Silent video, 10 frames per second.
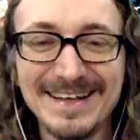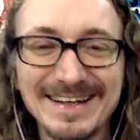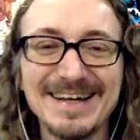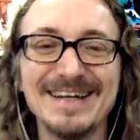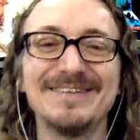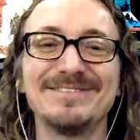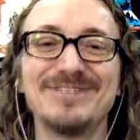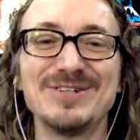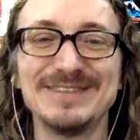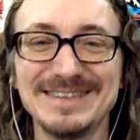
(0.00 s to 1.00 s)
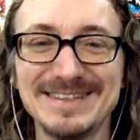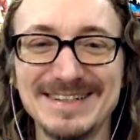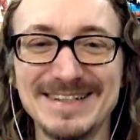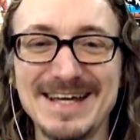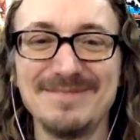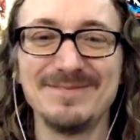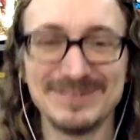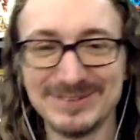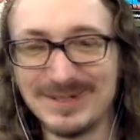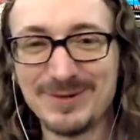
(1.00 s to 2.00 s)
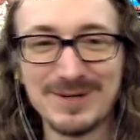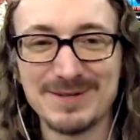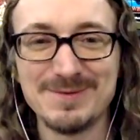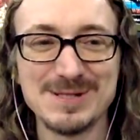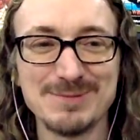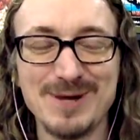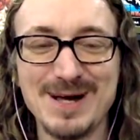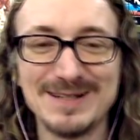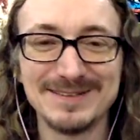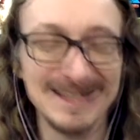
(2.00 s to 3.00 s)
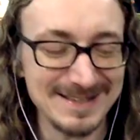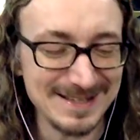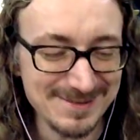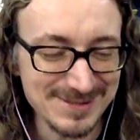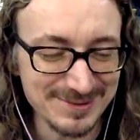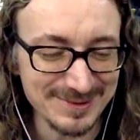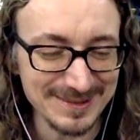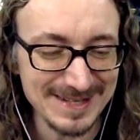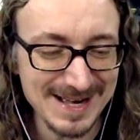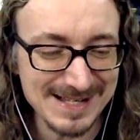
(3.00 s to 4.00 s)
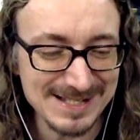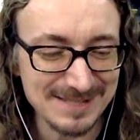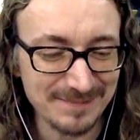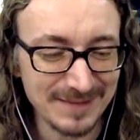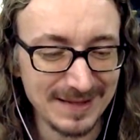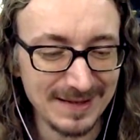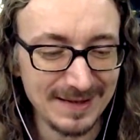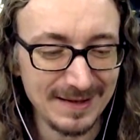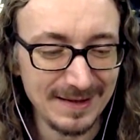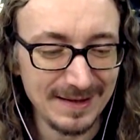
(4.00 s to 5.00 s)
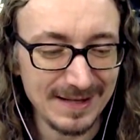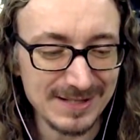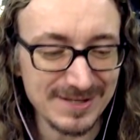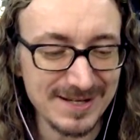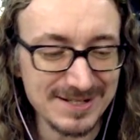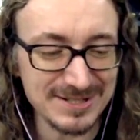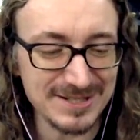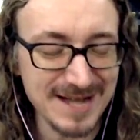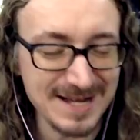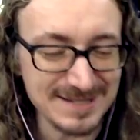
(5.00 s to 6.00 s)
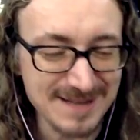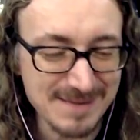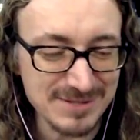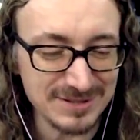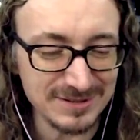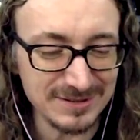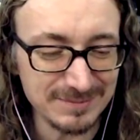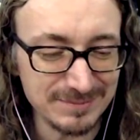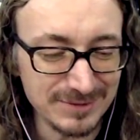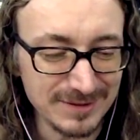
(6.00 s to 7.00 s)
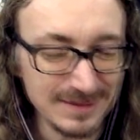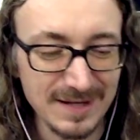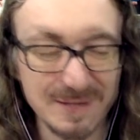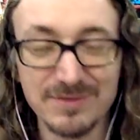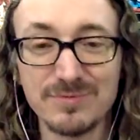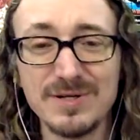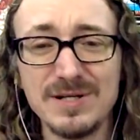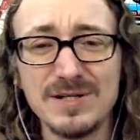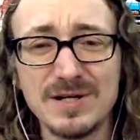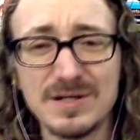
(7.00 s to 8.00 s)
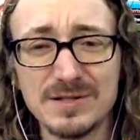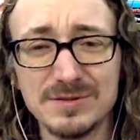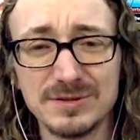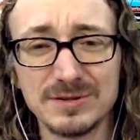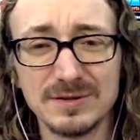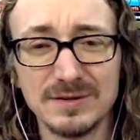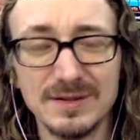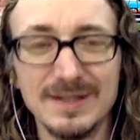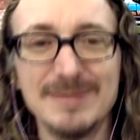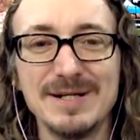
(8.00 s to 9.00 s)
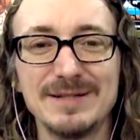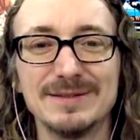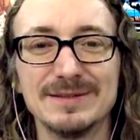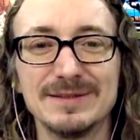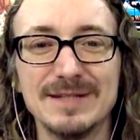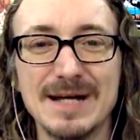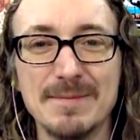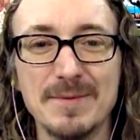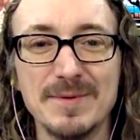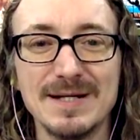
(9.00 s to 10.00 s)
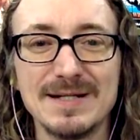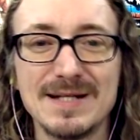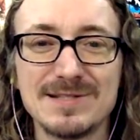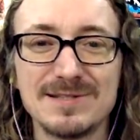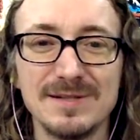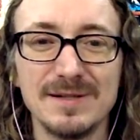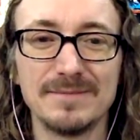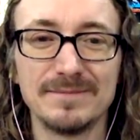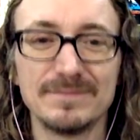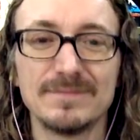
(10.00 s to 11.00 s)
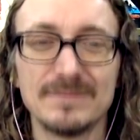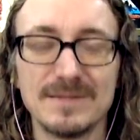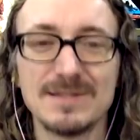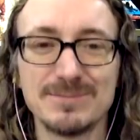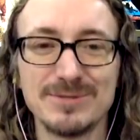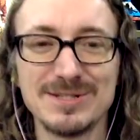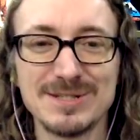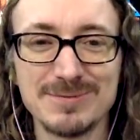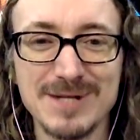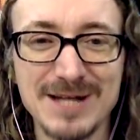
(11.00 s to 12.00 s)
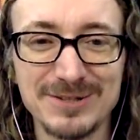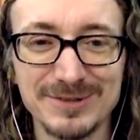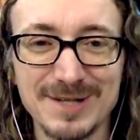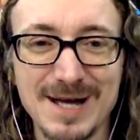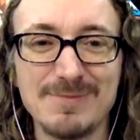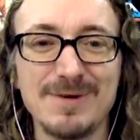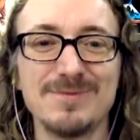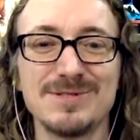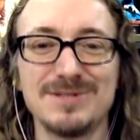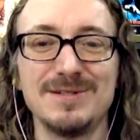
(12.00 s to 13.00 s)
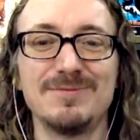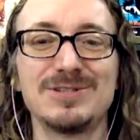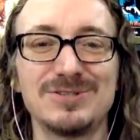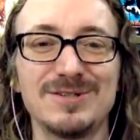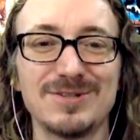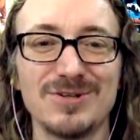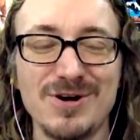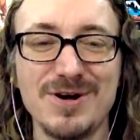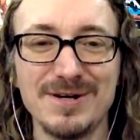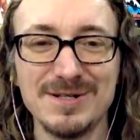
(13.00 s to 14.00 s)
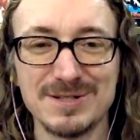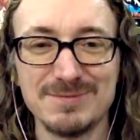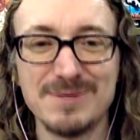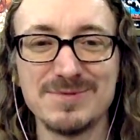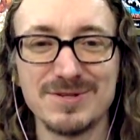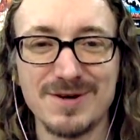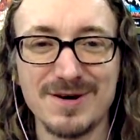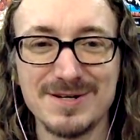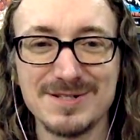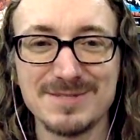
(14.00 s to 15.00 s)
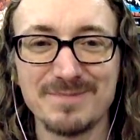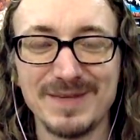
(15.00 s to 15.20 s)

right, and it yeah. forces you into that sort of quicker response. So that that was really nice. Uh, so I understand, Thomas, you took uh, three years uh, to make this game. I mean that that's uh, that's a pretty substantial time. What was uh, what took the longest, or what was the hardest